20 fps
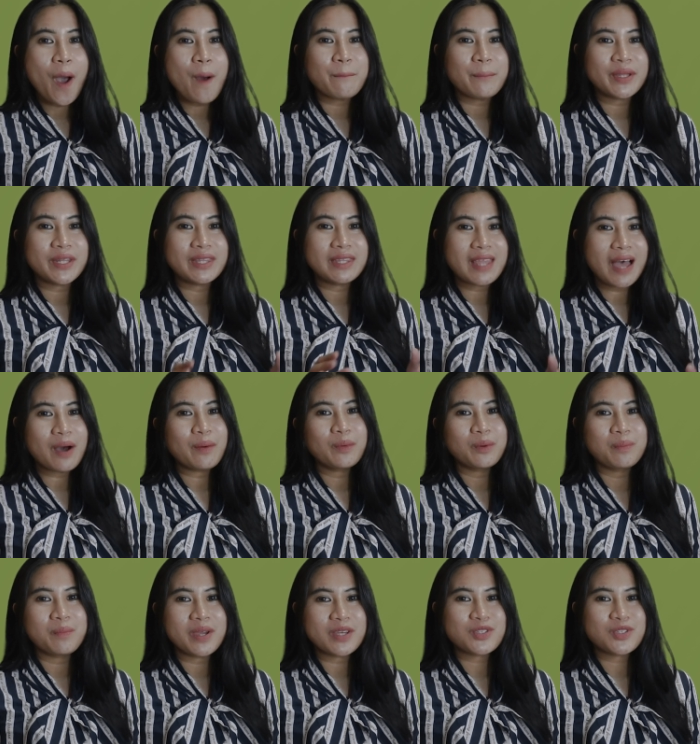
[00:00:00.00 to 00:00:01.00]
But that
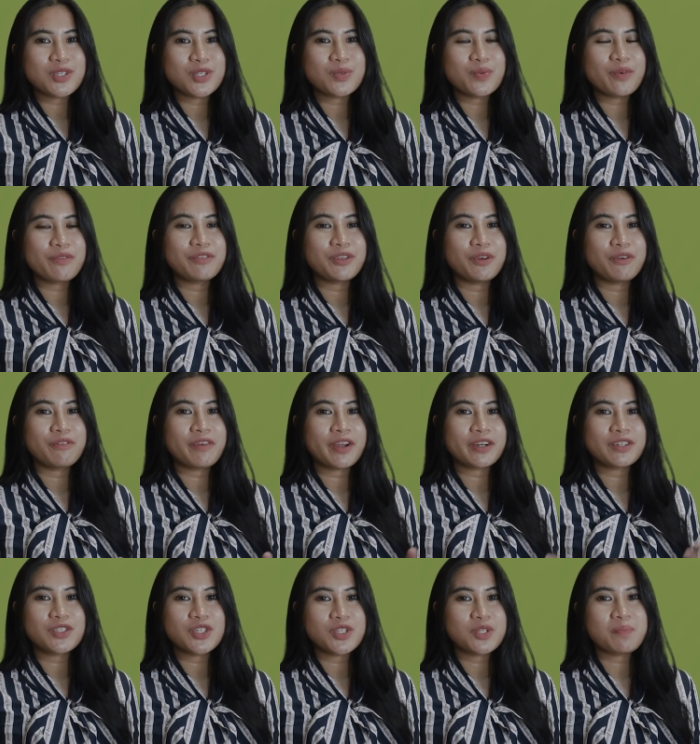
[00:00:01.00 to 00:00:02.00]
what makes this review
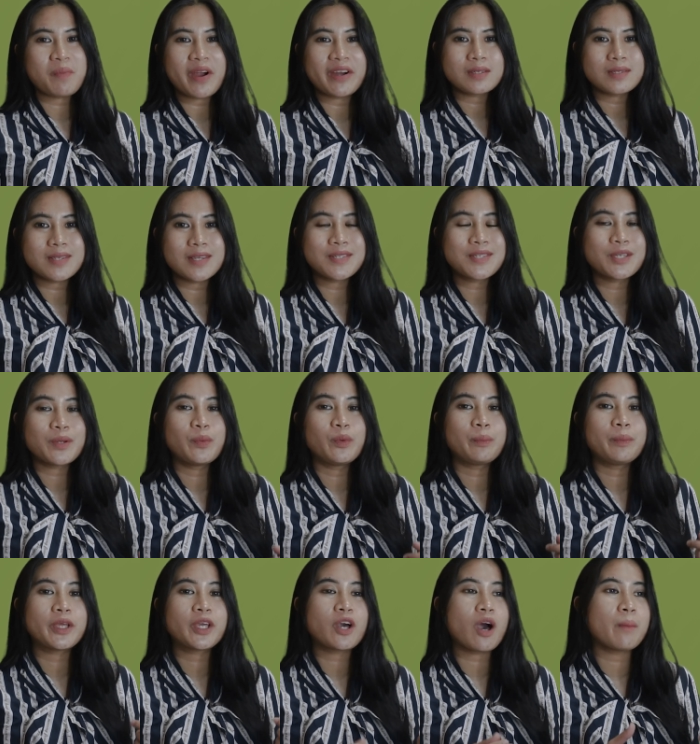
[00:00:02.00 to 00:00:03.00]
very transparent, since it will
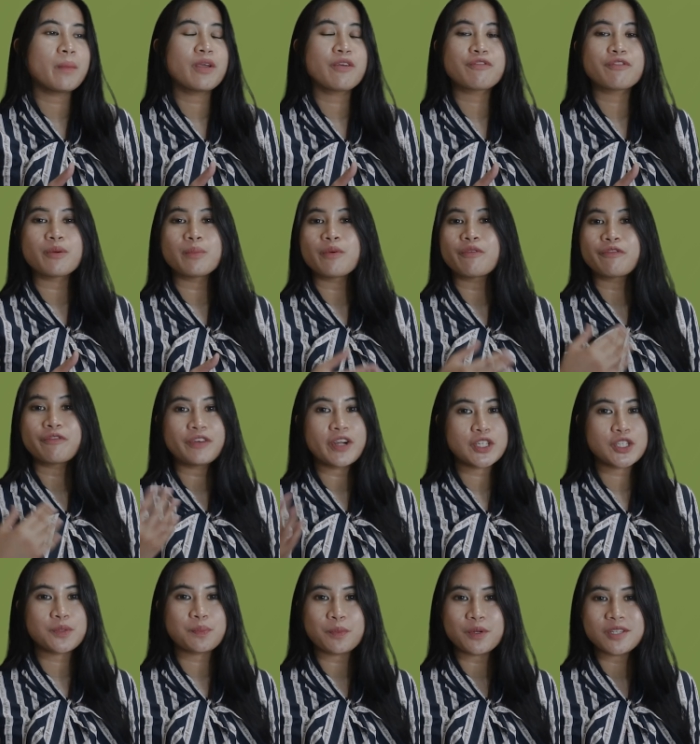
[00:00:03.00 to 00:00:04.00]
be coming from a
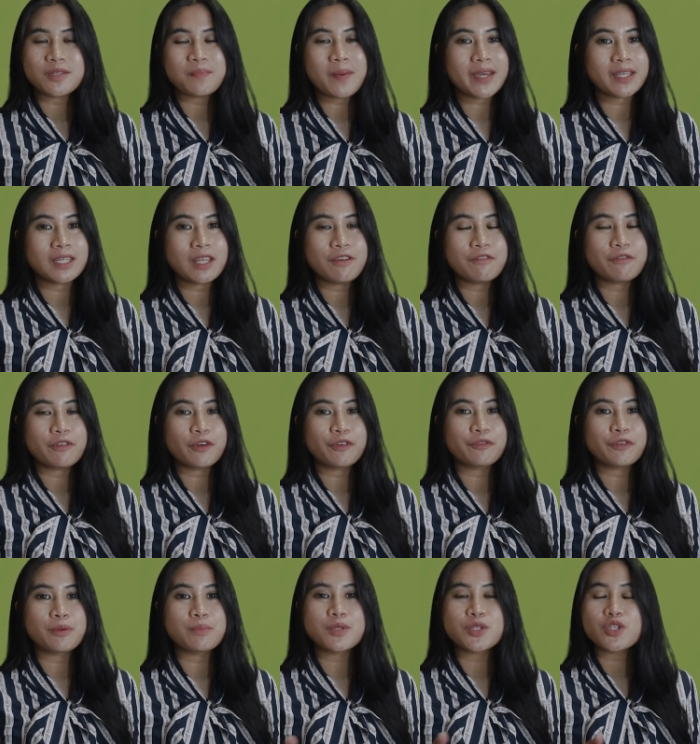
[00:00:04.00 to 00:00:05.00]
fresh perspective or
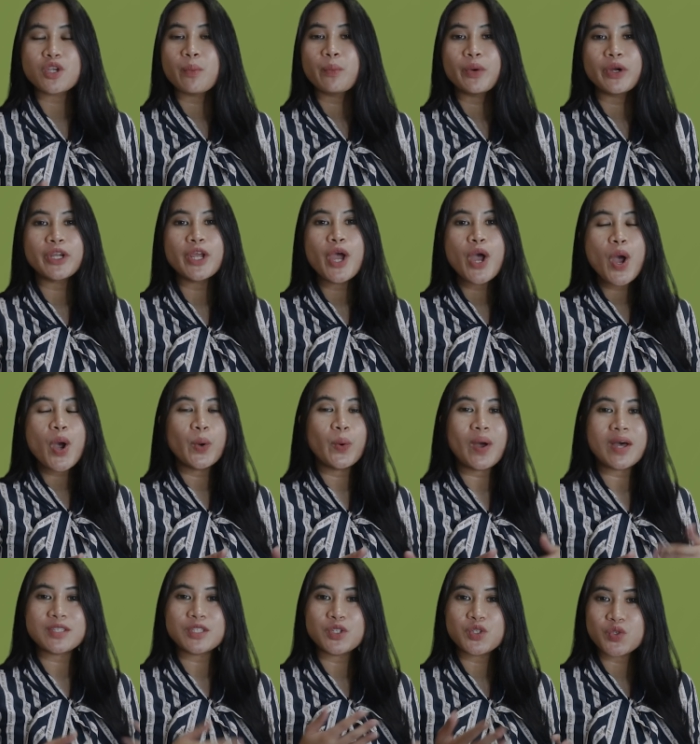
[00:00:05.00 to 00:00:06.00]
from someone who
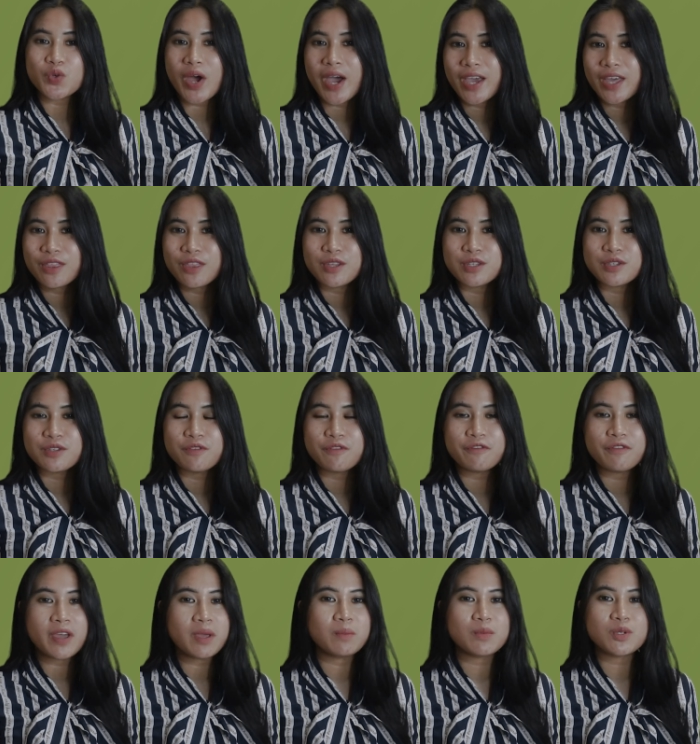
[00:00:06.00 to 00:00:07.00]
hasn't tried this
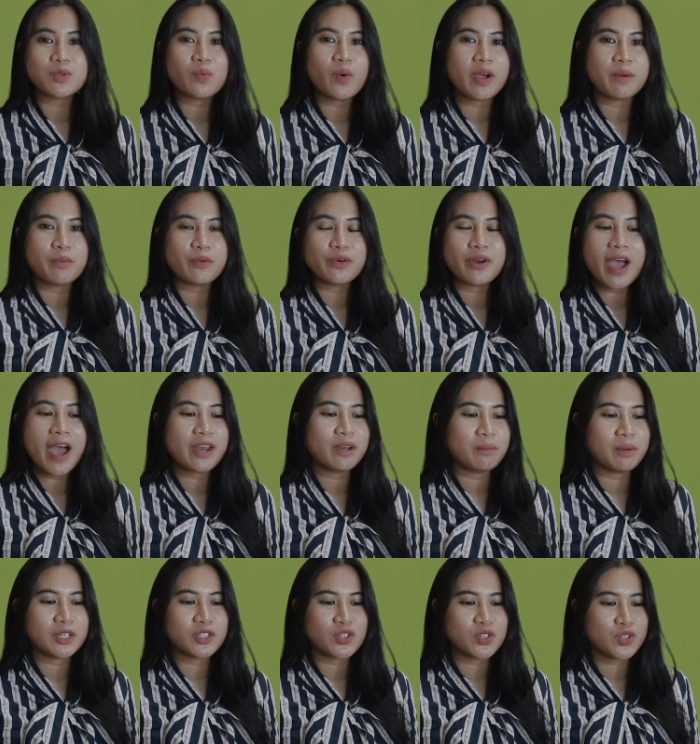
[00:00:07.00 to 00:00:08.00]
famous whiteboard
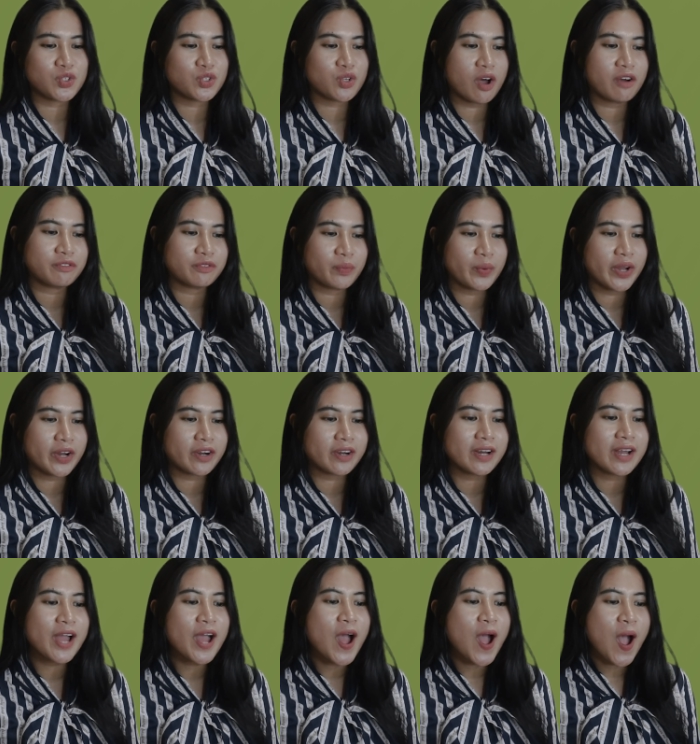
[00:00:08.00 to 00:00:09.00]
animation software.
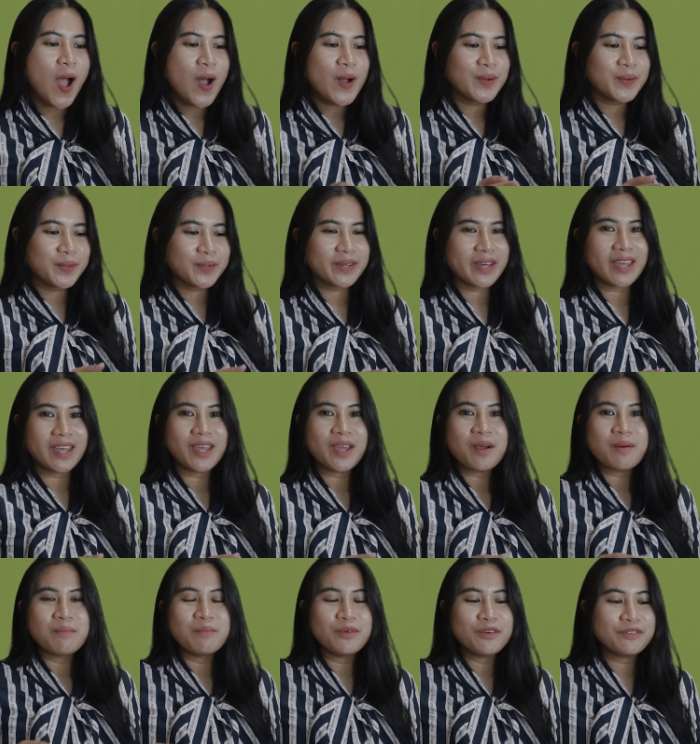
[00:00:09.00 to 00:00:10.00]
Okay,
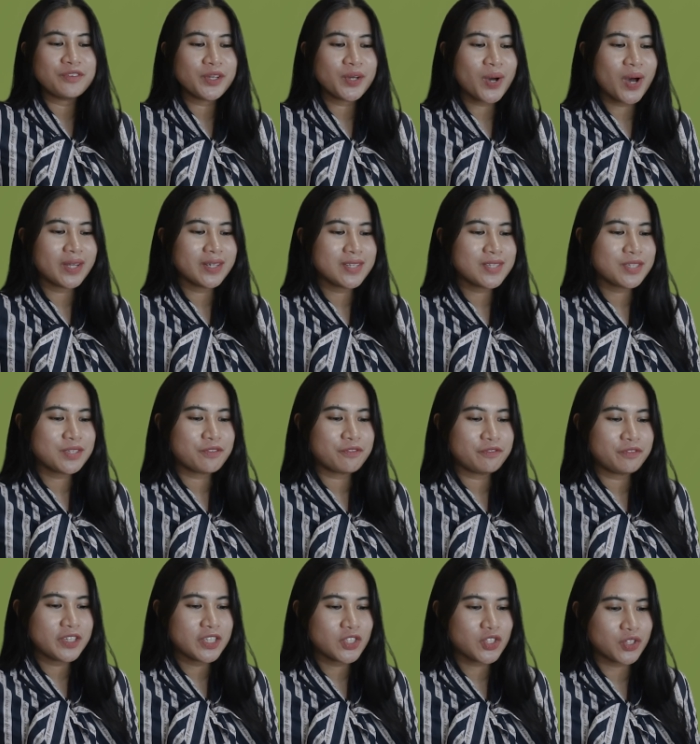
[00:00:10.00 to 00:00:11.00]
moving on its
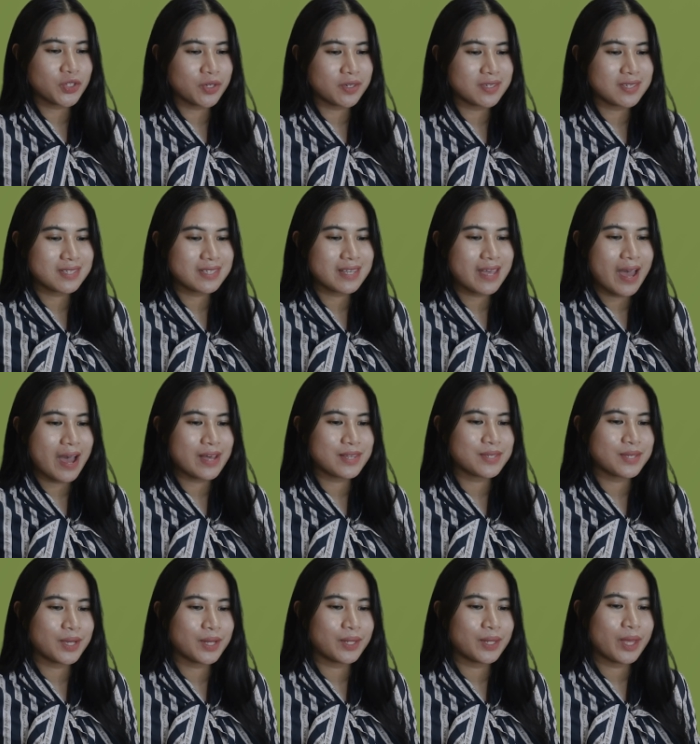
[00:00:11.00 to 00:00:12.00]
features,
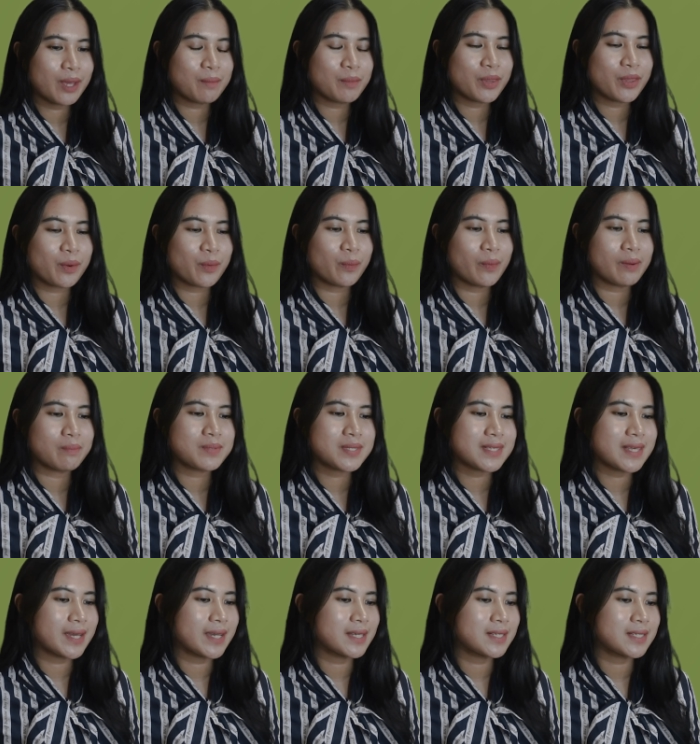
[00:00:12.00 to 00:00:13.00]
as they claim on their
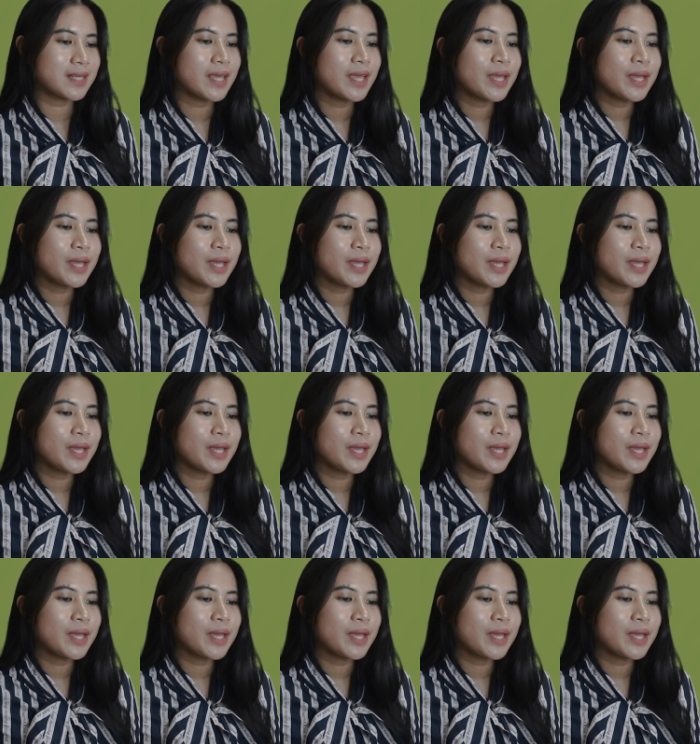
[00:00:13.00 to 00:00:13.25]
website,